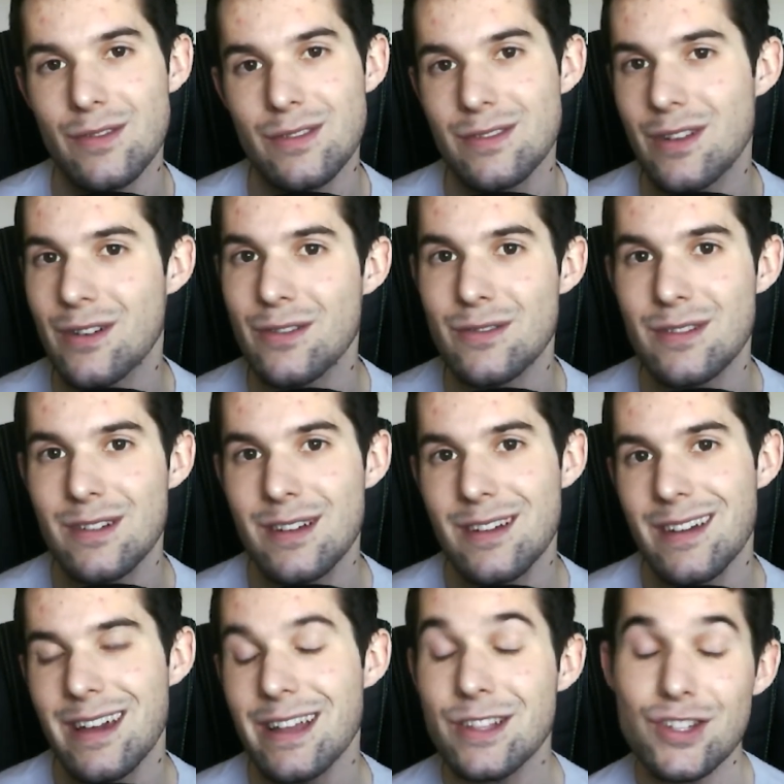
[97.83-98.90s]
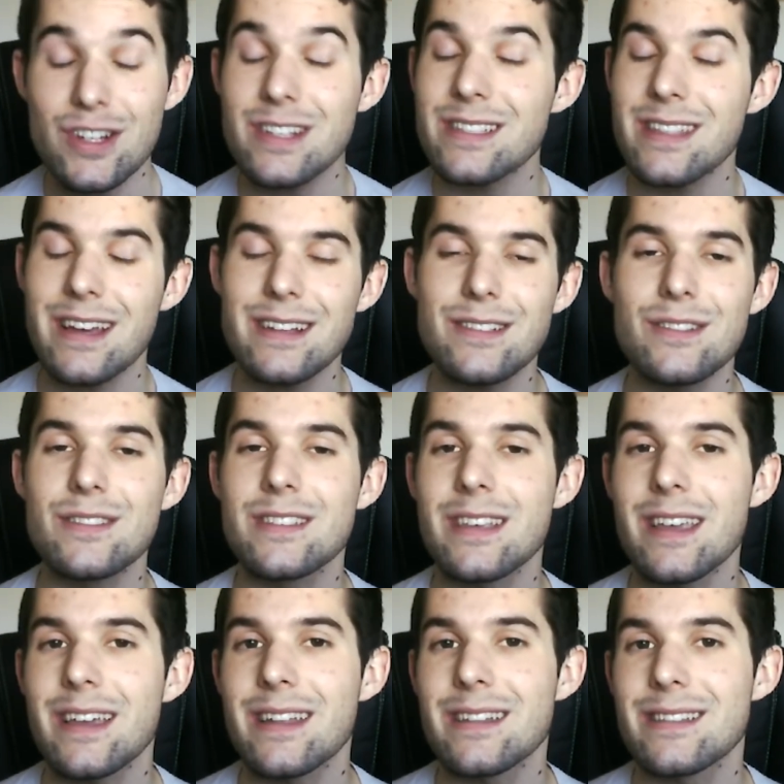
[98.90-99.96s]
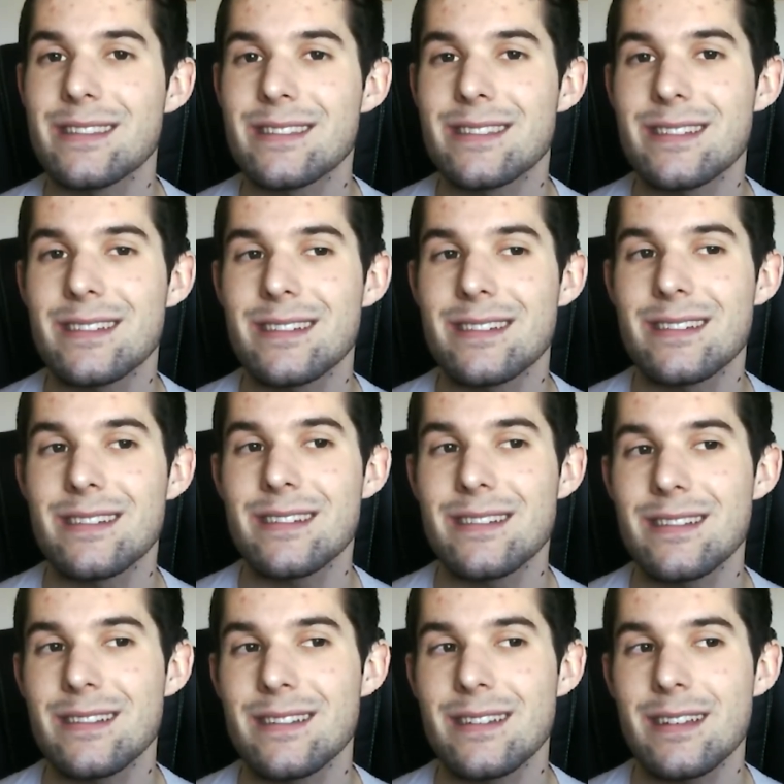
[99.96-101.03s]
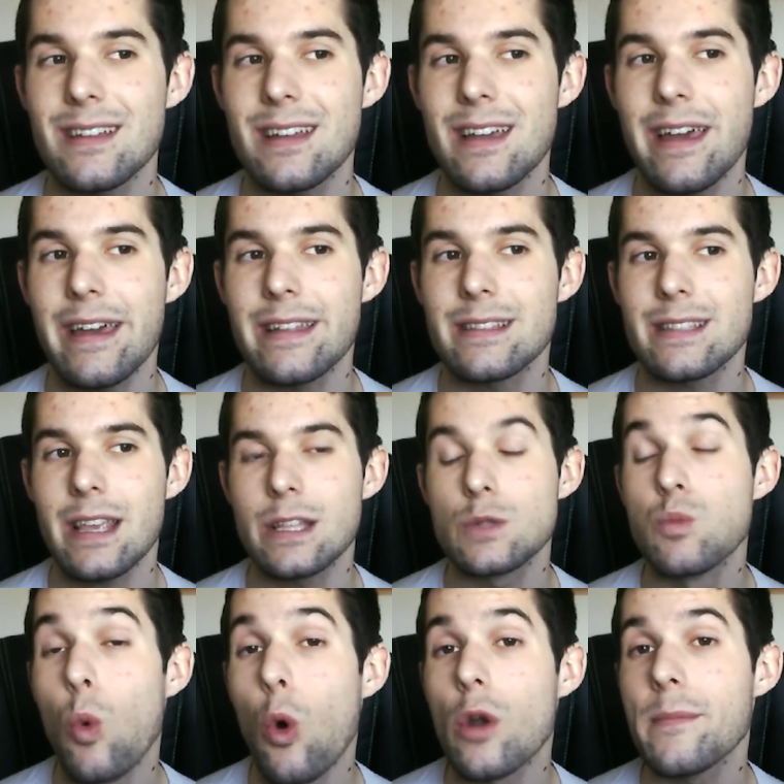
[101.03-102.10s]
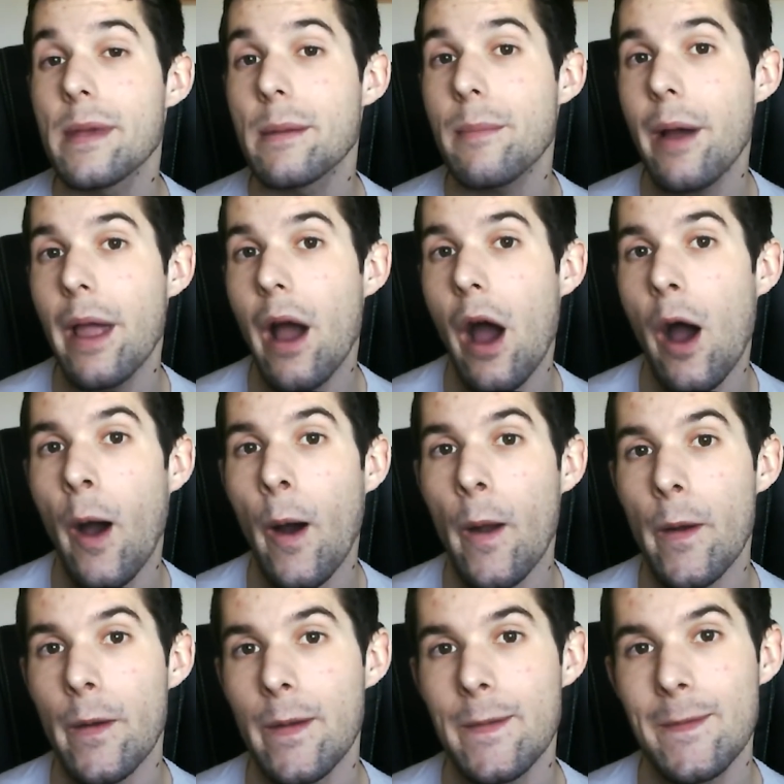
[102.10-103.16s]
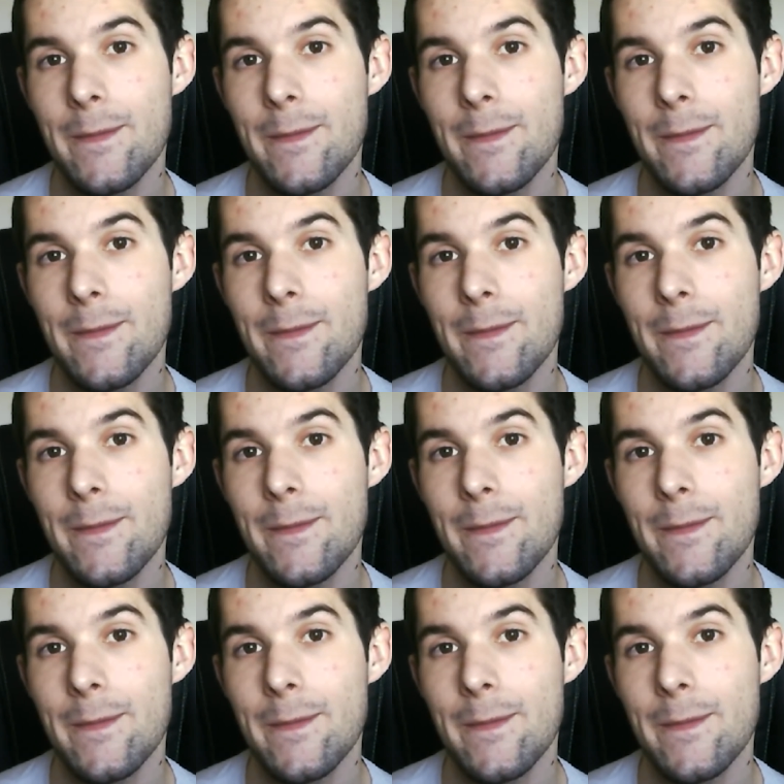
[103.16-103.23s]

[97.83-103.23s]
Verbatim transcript: You know, it's just nice to see, and it's uh, it's it's warming my heart.